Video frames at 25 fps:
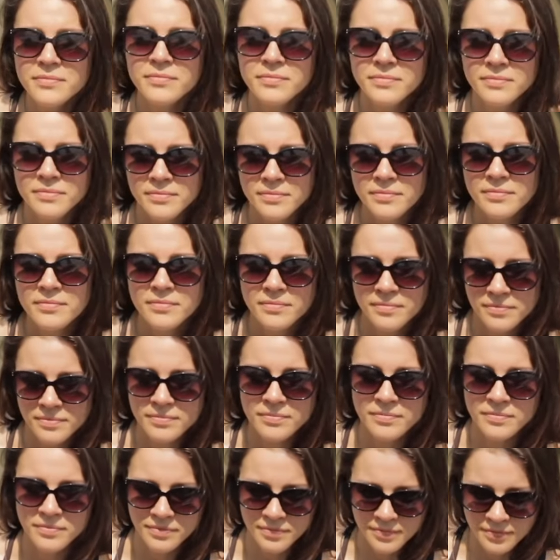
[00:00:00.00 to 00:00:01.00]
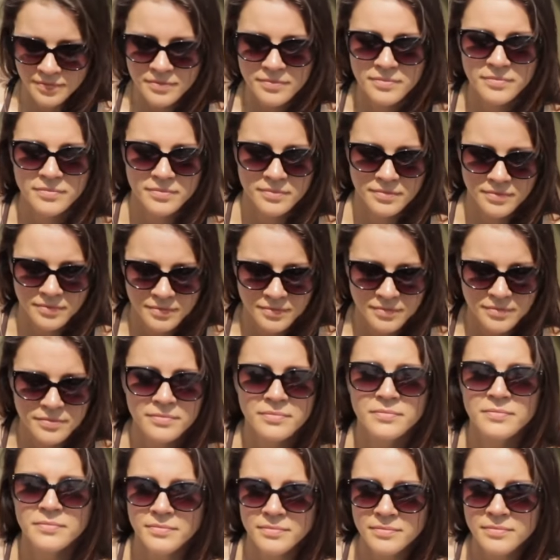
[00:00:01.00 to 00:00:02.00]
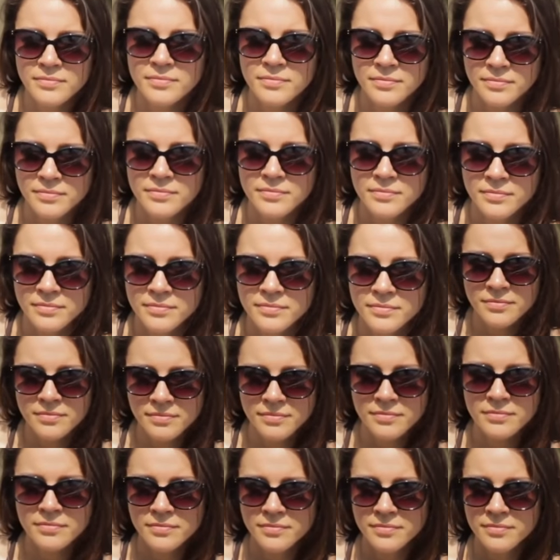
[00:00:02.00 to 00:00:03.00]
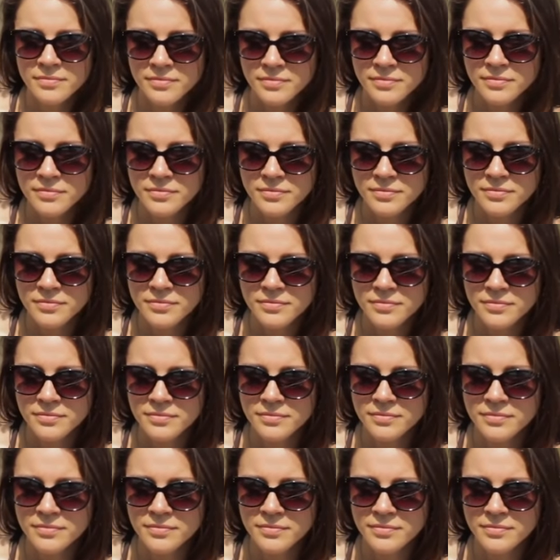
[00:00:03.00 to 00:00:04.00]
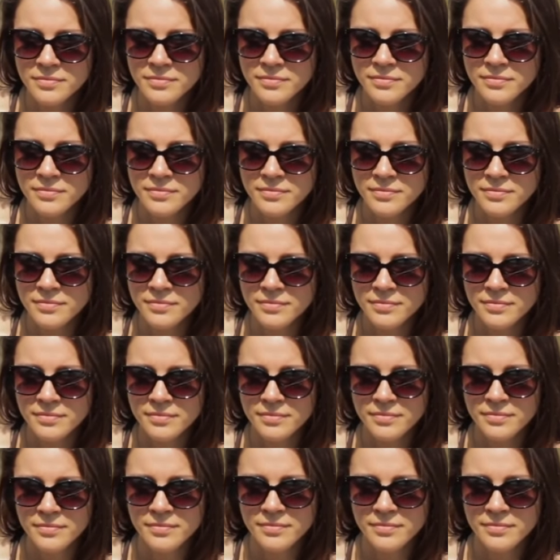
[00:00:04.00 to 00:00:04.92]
This person isn't speaking.